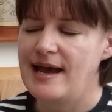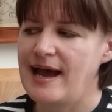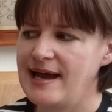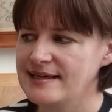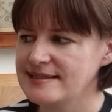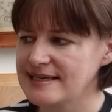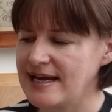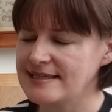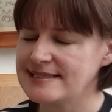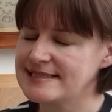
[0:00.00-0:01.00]
and
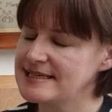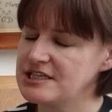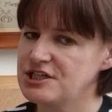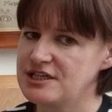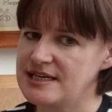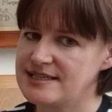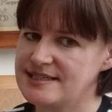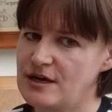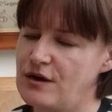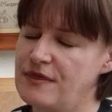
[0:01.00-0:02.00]
I stitched
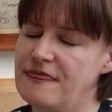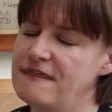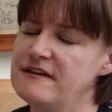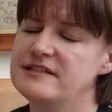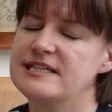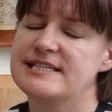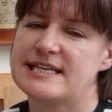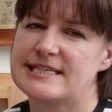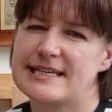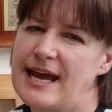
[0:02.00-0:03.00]
it on
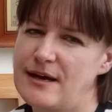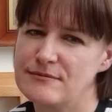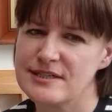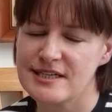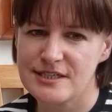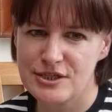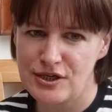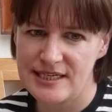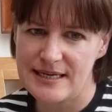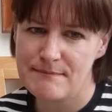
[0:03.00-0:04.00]
36 count
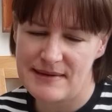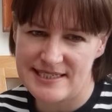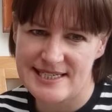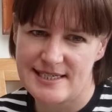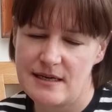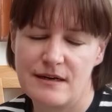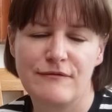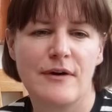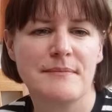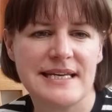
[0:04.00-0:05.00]
Dolly Madison
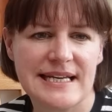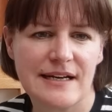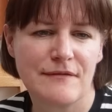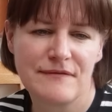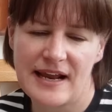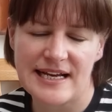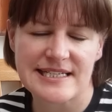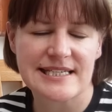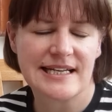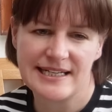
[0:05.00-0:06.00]
from Needle and
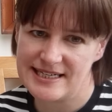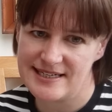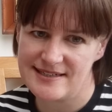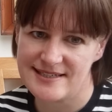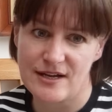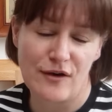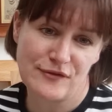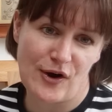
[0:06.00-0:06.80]
Flax Linens, of